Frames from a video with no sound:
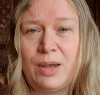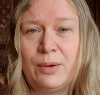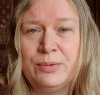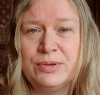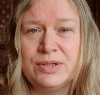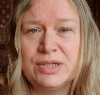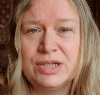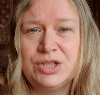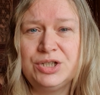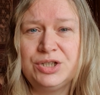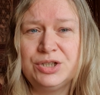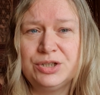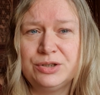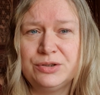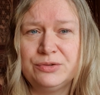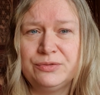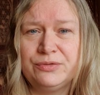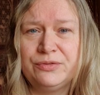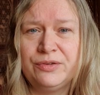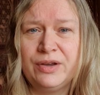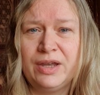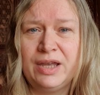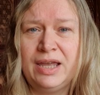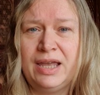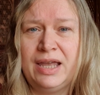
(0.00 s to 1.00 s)
was I should
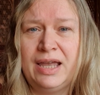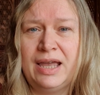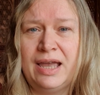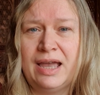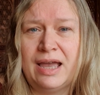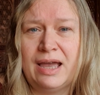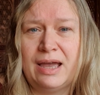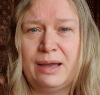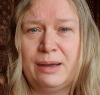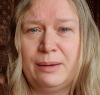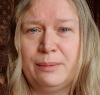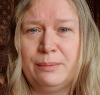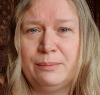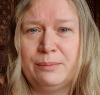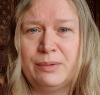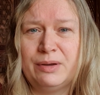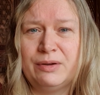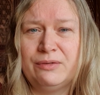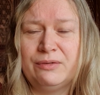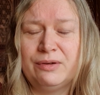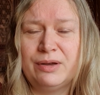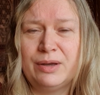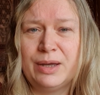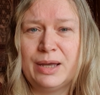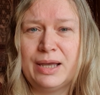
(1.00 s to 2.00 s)
have
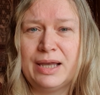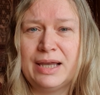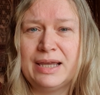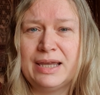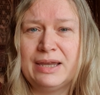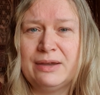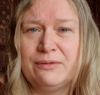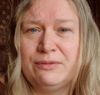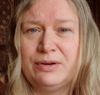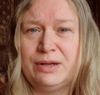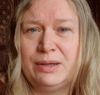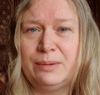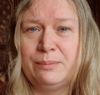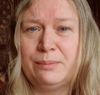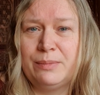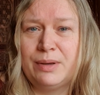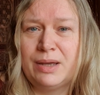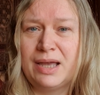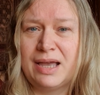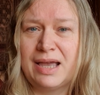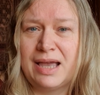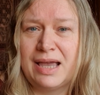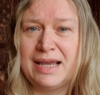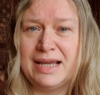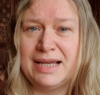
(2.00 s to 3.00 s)
given him
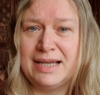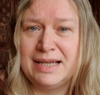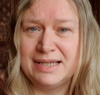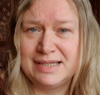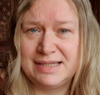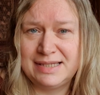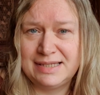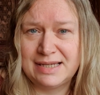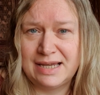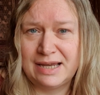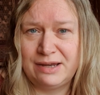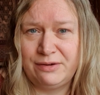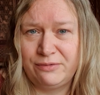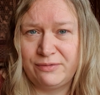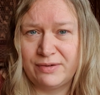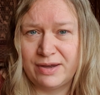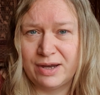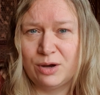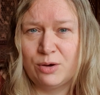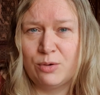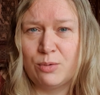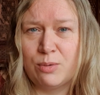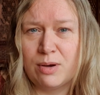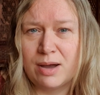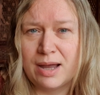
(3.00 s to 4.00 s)
a safe
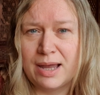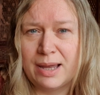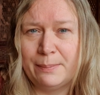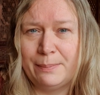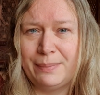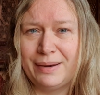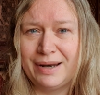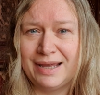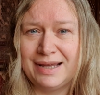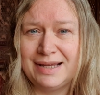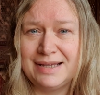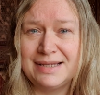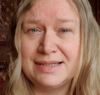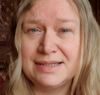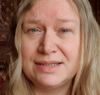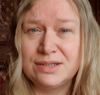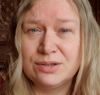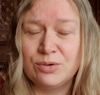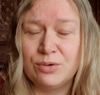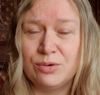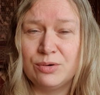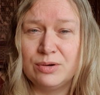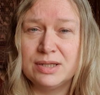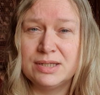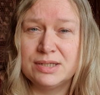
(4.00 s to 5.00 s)
and quiet place to
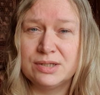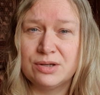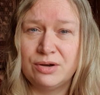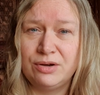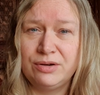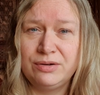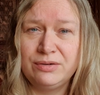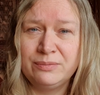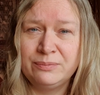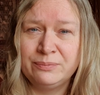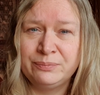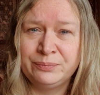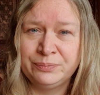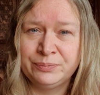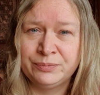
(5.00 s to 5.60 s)
call his own